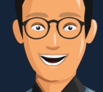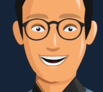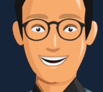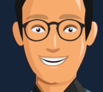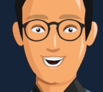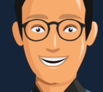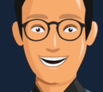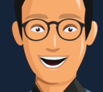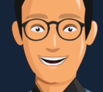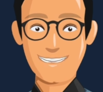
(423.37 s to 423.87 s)

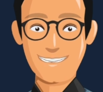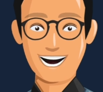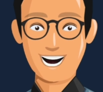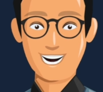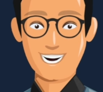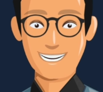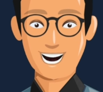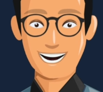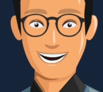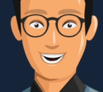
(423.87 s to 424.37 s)

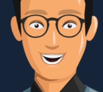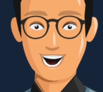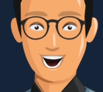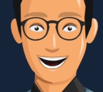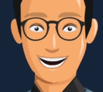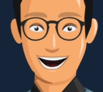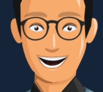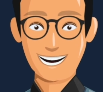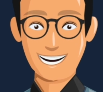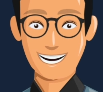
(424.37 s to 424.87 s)
HTML
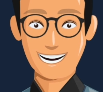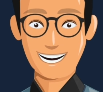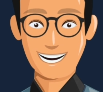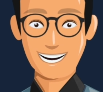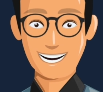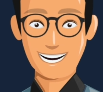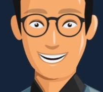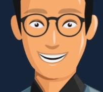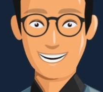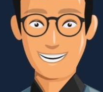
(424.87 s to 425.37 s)
content.
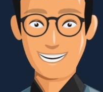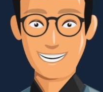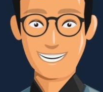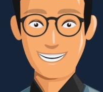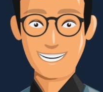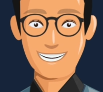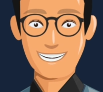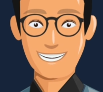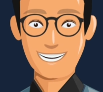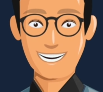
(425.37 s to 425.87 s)

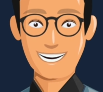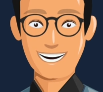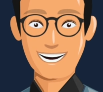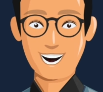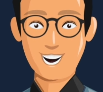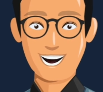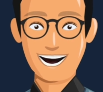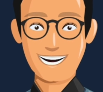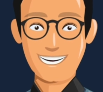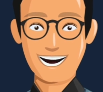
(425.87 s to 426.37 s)

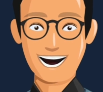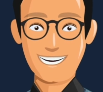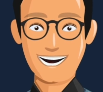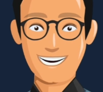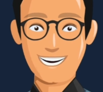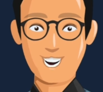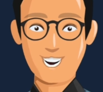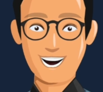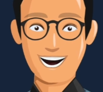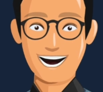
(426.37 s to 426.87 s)
Plain
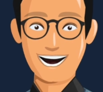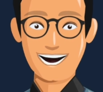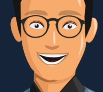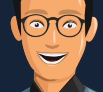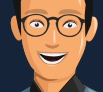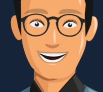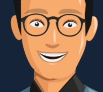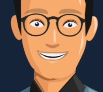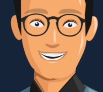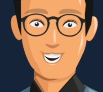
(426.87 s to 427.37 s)
text will allow
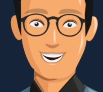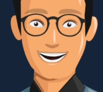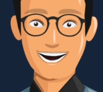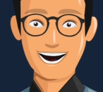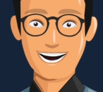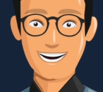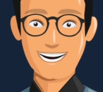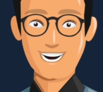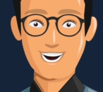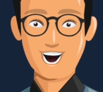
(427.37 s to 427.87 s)
some
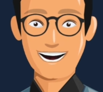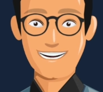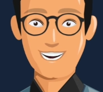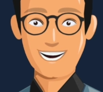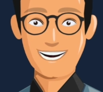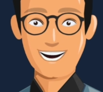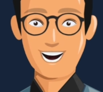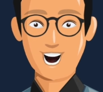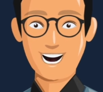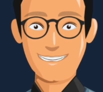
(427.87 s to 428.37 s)
flexibility
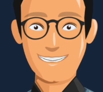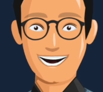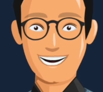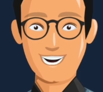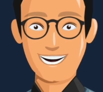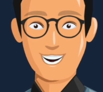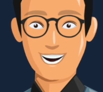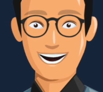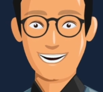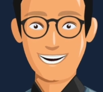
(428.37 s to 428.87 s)
when it comes
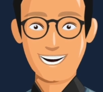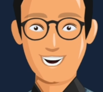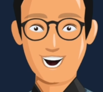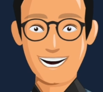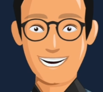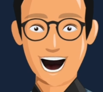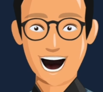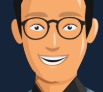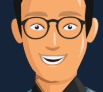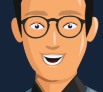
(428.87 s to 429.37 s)
to creating
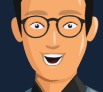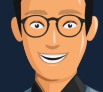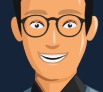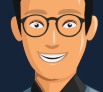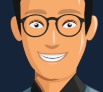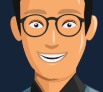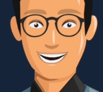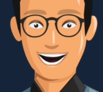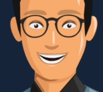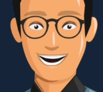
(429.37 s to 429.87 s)

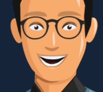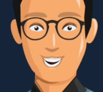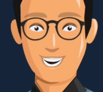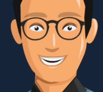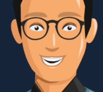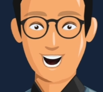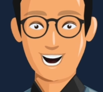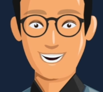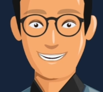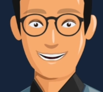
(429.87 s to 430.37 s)
content, because it
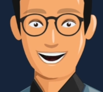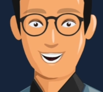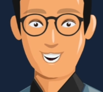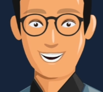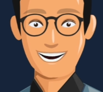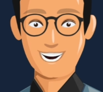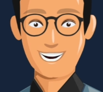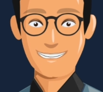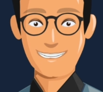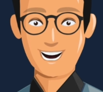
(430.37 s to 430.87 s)
won't be
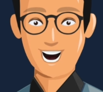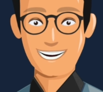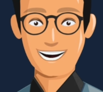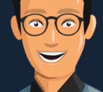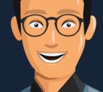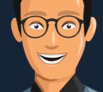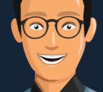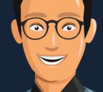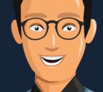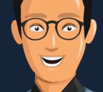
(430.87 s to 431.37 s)
limited by
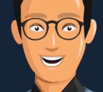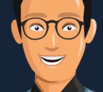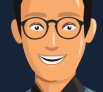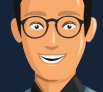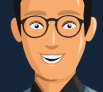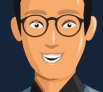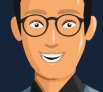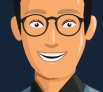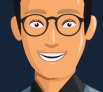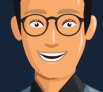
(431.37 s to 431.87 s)
any
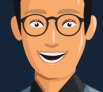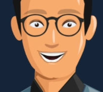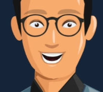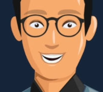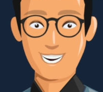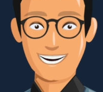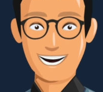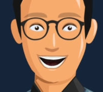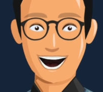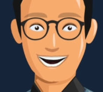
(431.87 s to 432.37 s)
style or
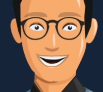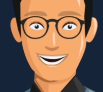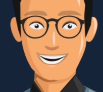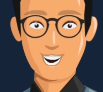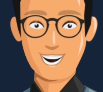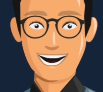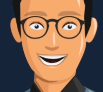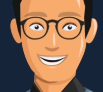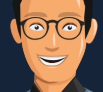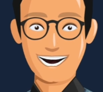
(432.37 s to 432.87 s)
design
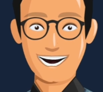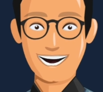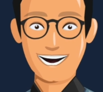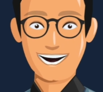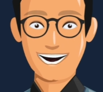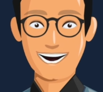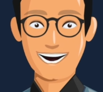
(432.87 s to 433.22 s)
constraints.